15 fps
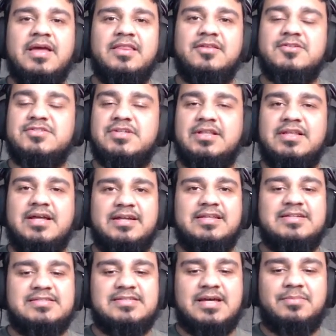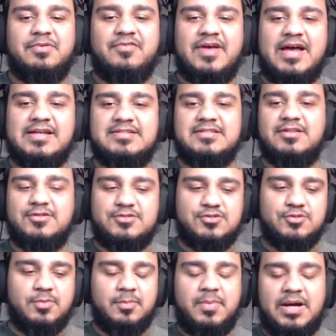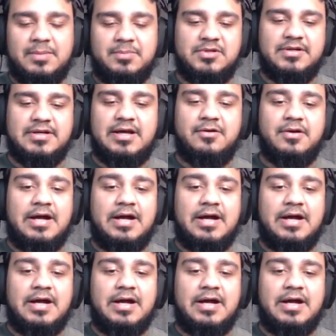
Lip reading: There's a lot of these type of ads and they're super popular now.